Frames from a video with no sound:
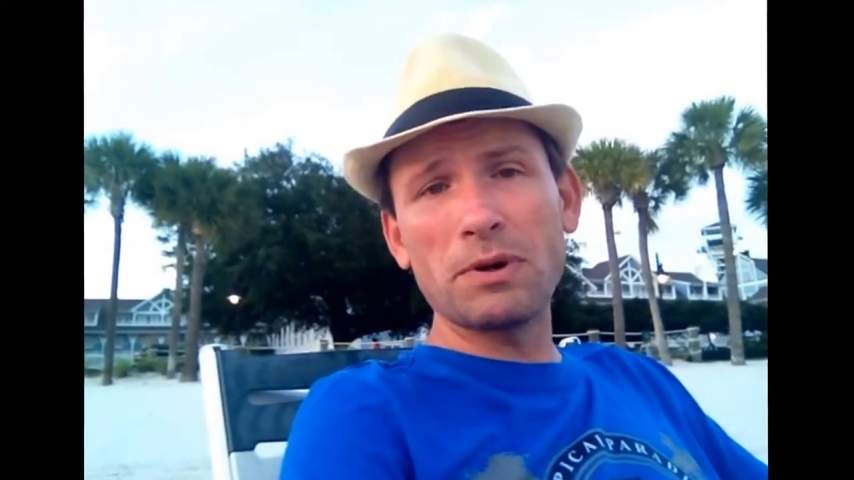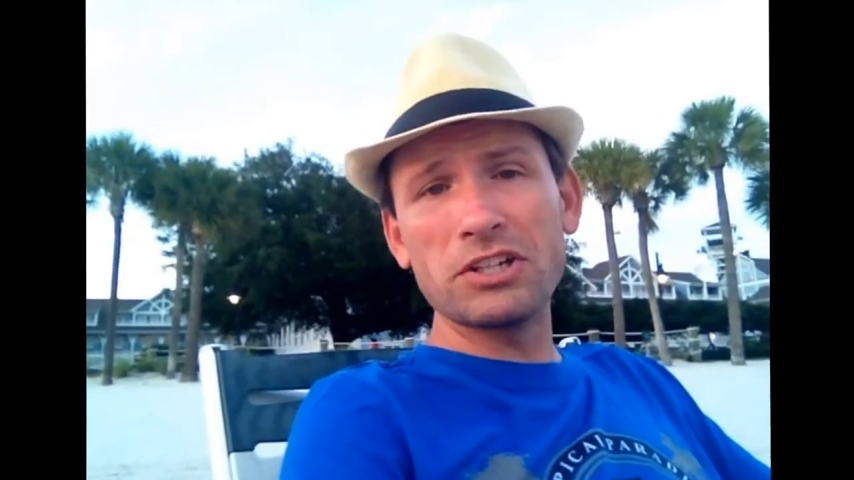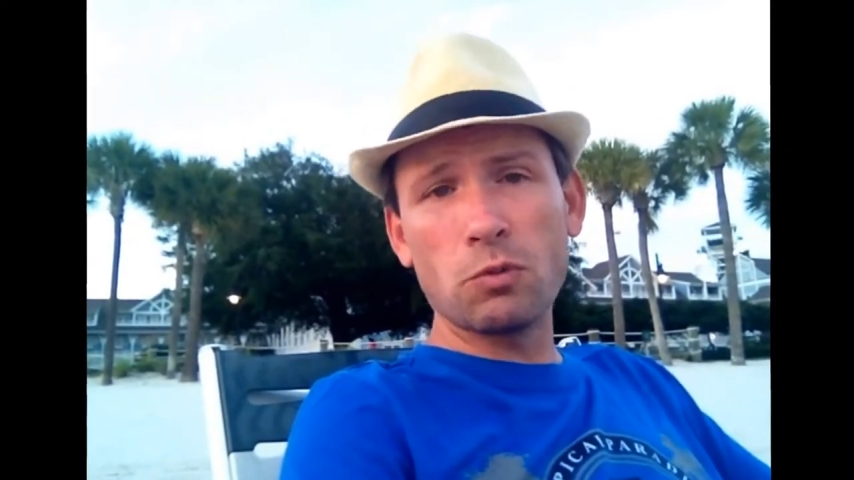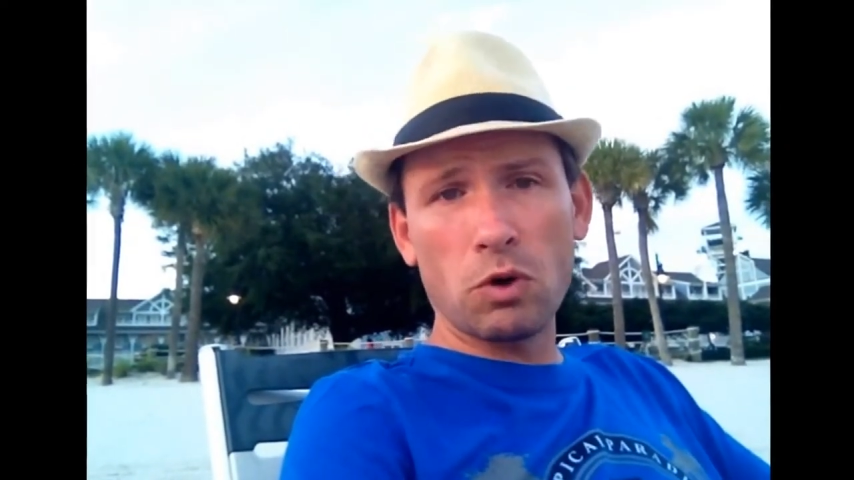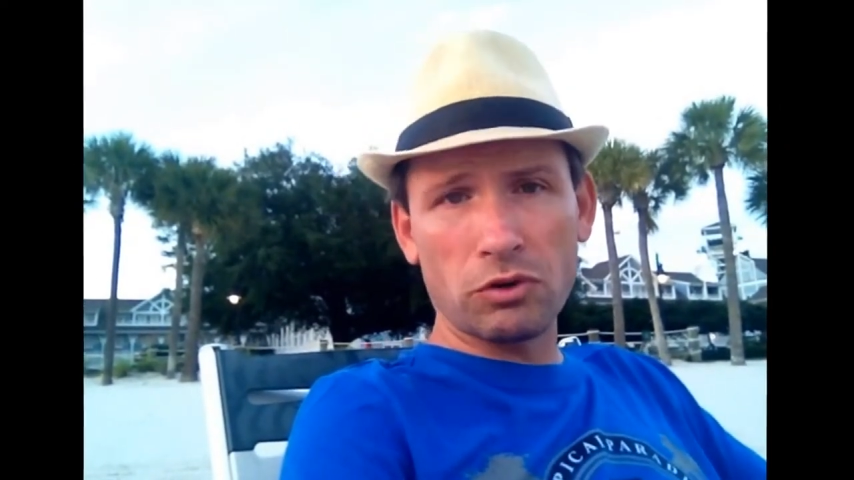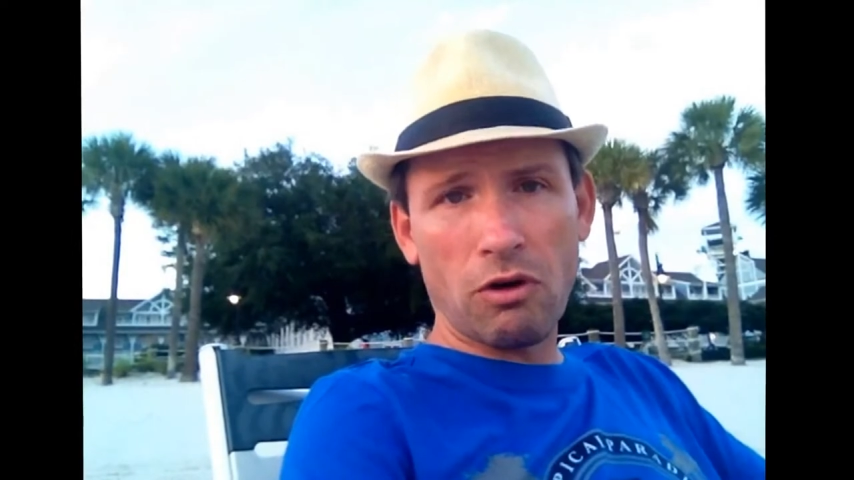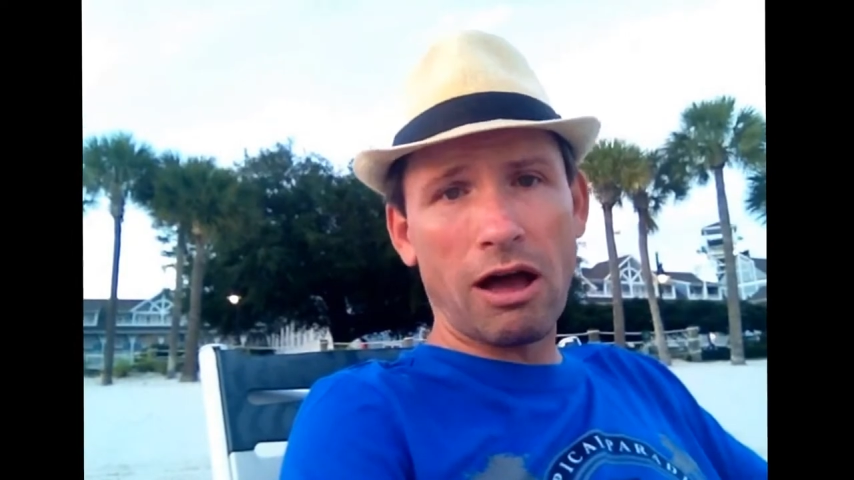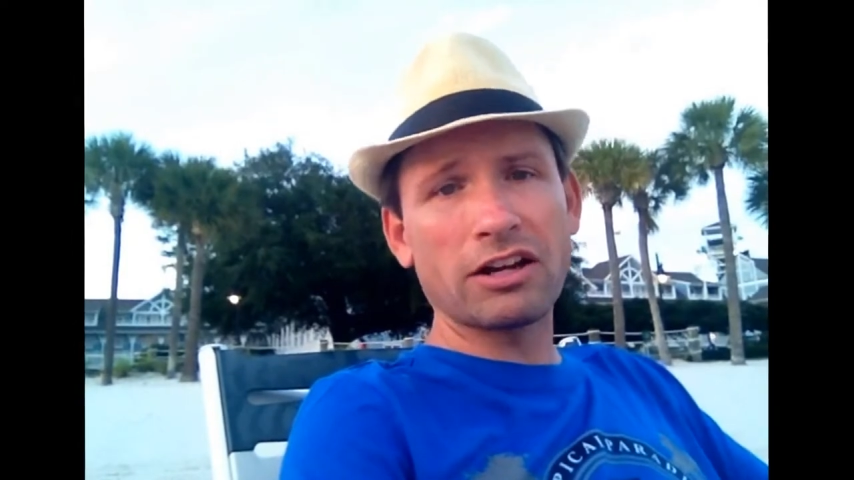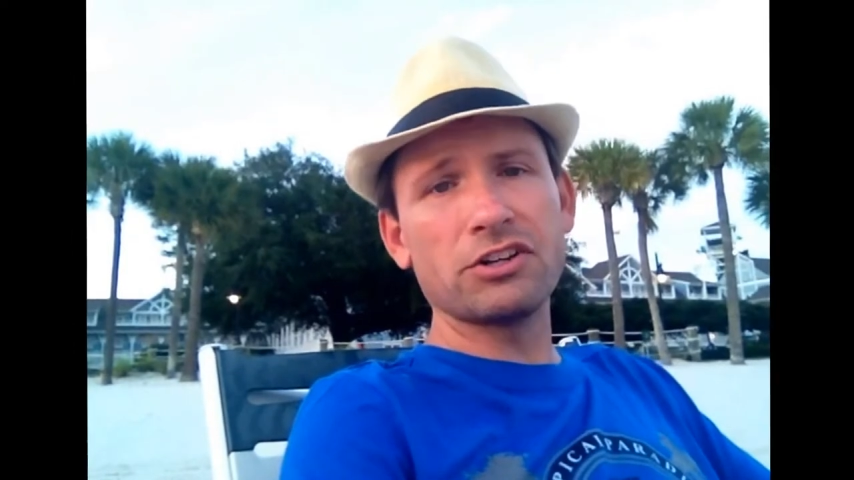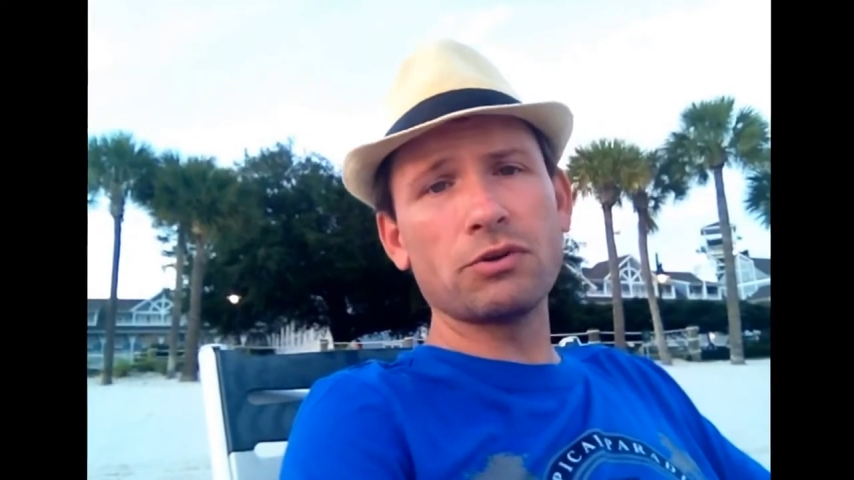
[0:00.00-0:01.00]
but you won't know
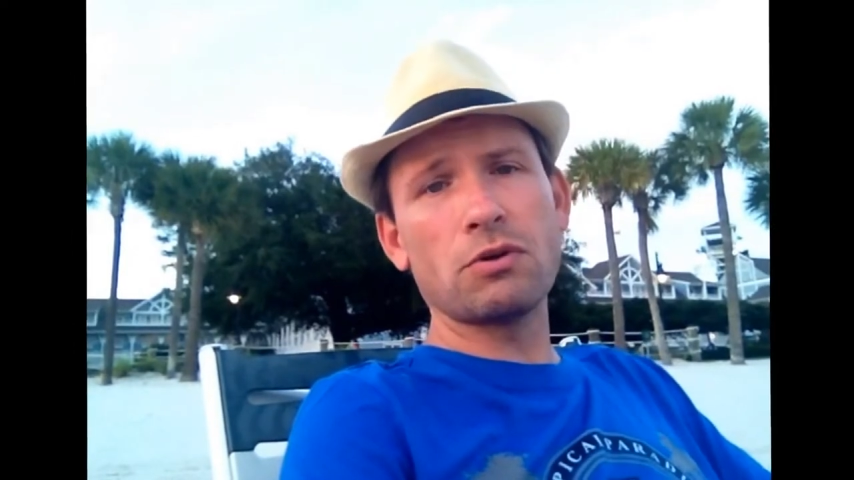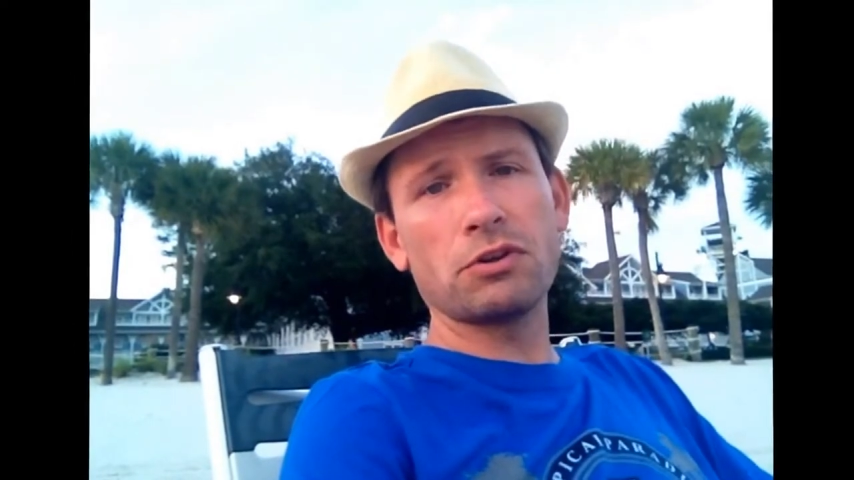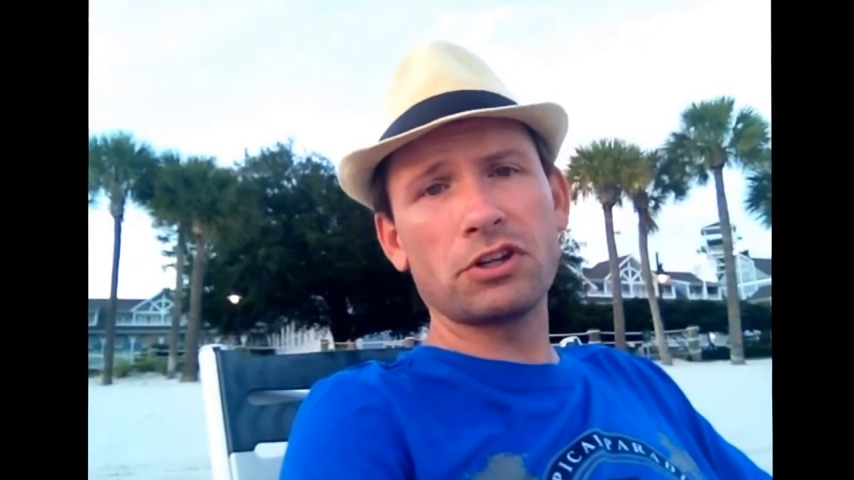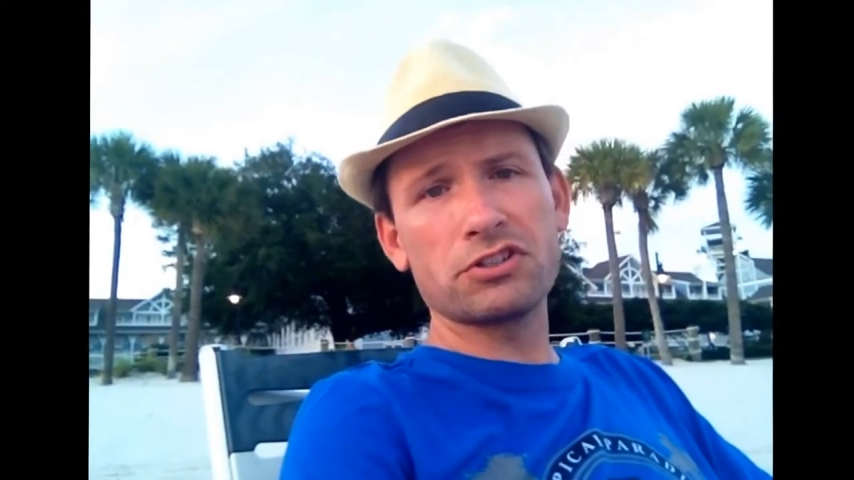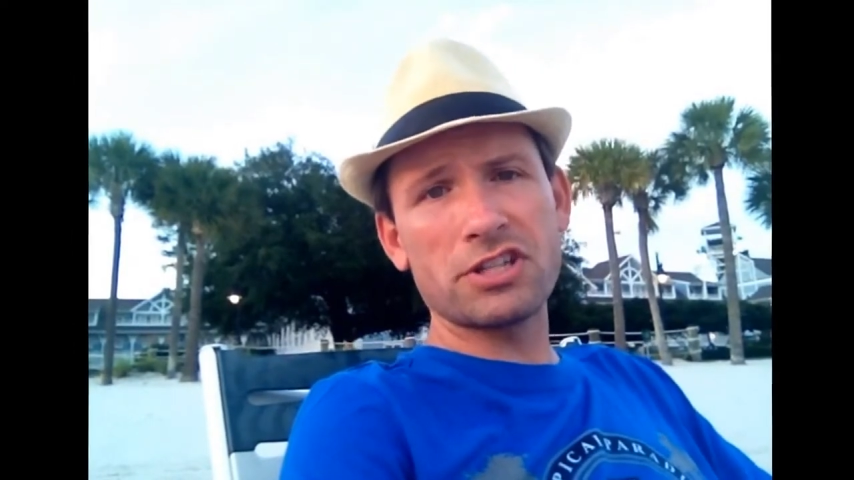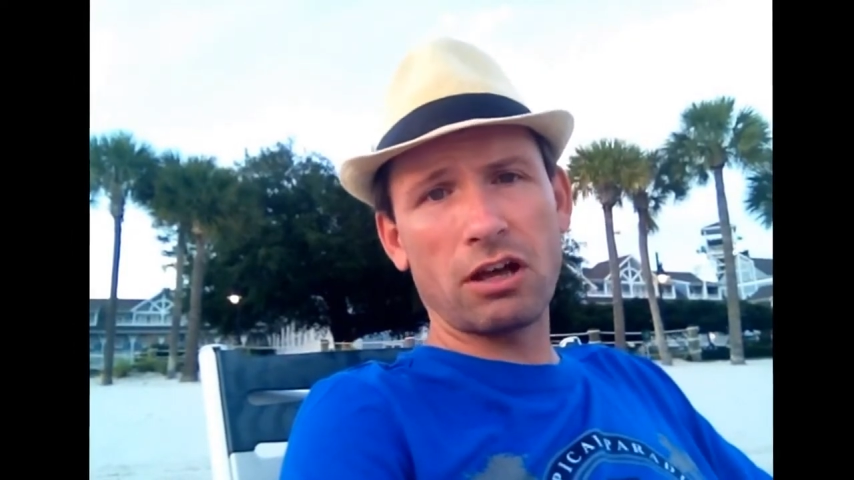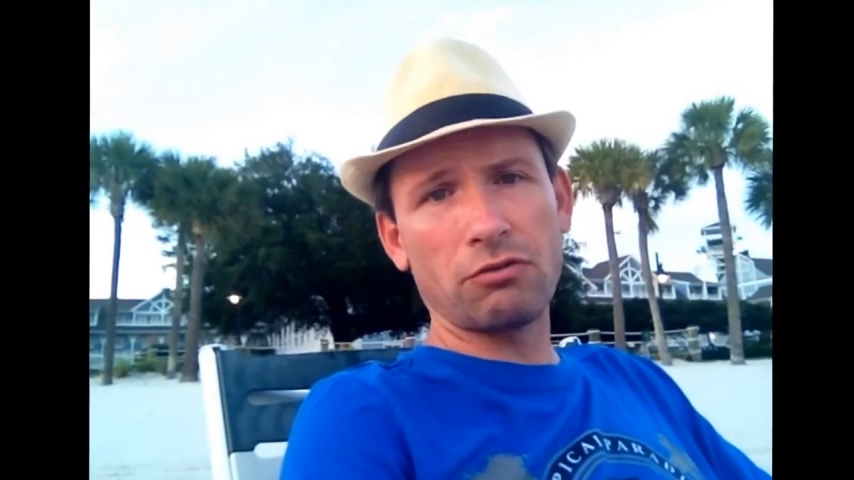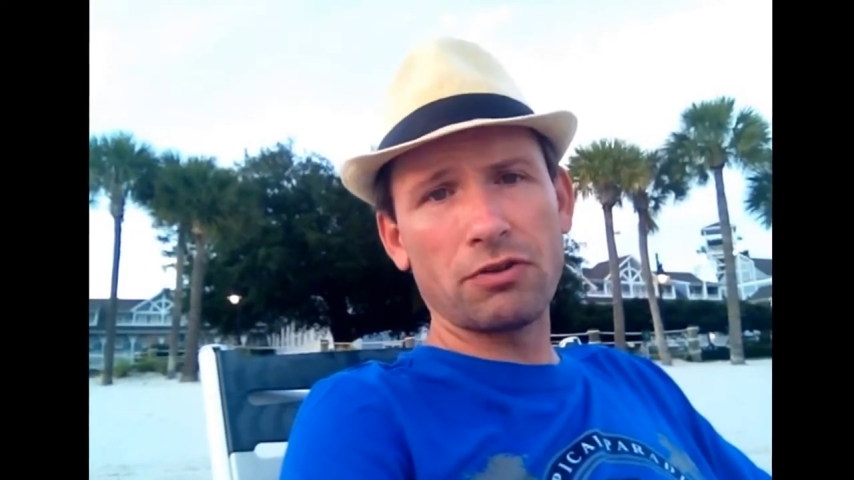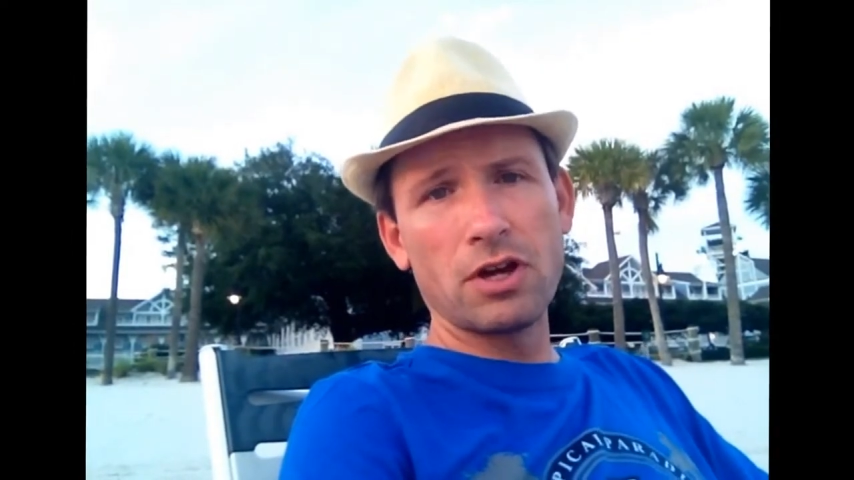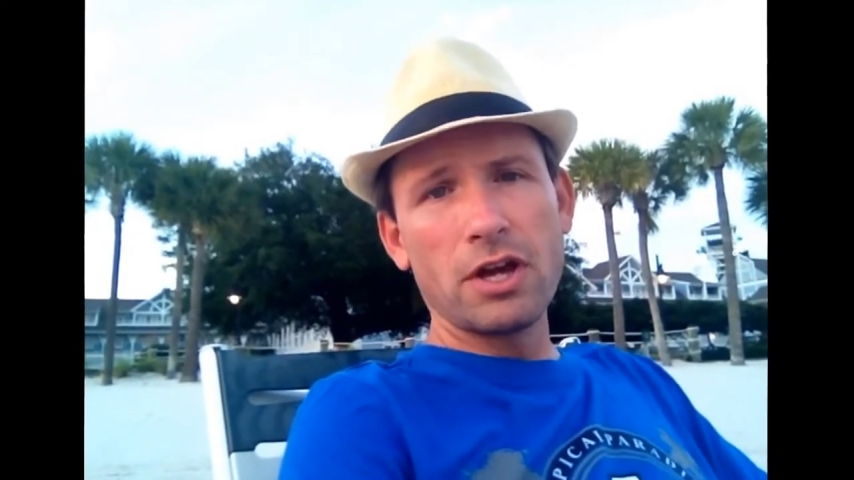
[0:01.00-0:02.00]
how to do it yourself.